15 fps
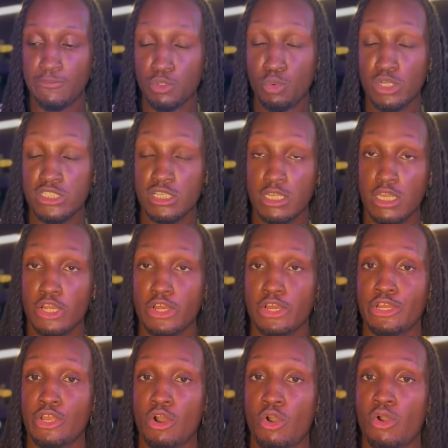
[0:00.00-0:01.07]
were to
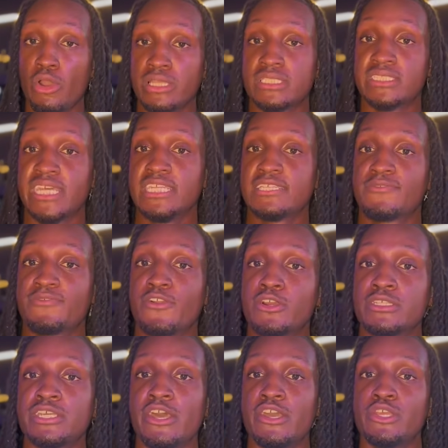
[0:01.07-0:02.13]
learn on skates
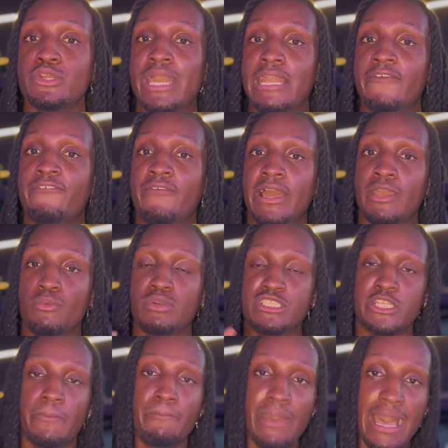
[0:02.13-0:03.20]
first, you gotta fight with
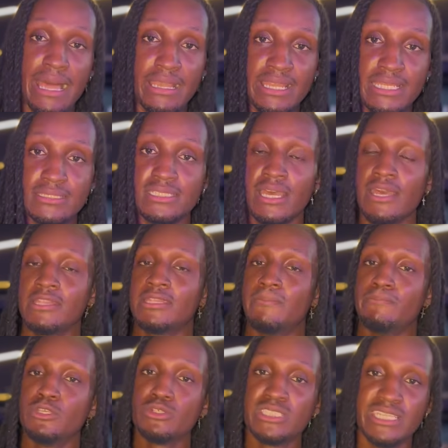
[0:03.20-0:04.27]
your balance, the
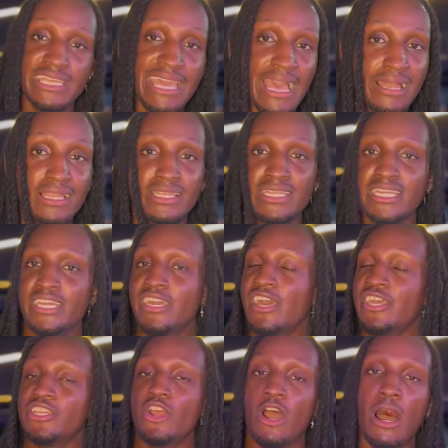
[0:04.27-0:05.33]
musicality,
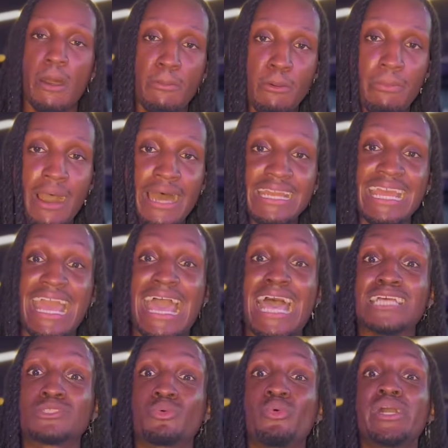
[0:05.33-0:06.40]
your upper body,
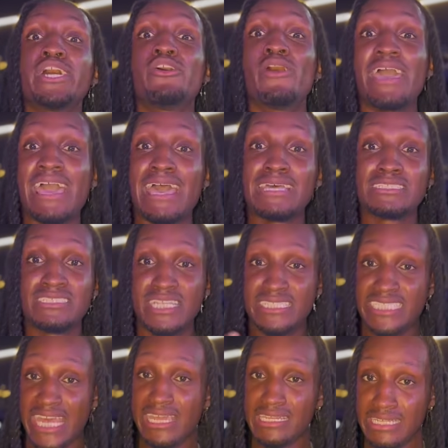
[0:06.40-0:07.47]
as well as the
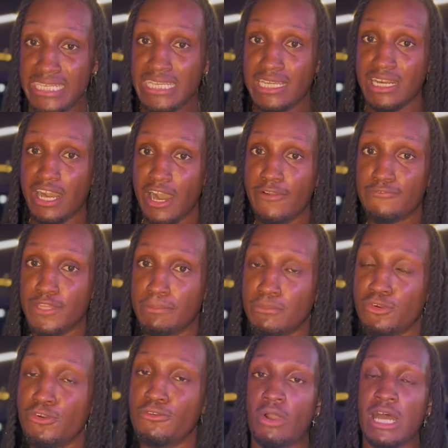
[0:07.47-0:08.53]
technique of the
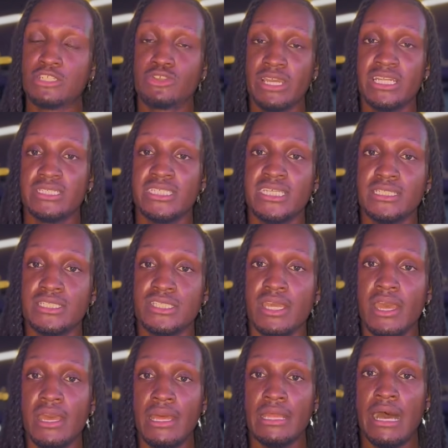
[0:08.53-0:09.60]
move. I try to teach
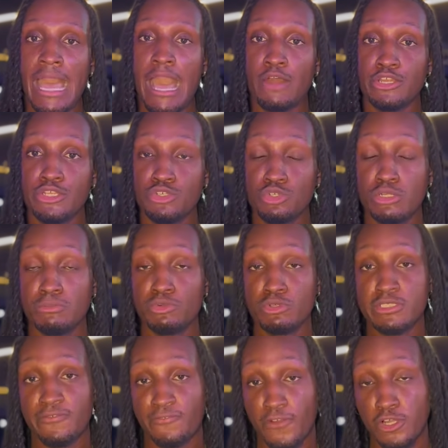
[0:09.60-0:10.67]
how to do the
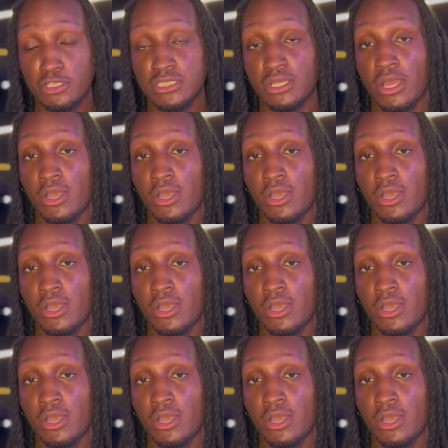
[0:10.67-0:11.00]
moves first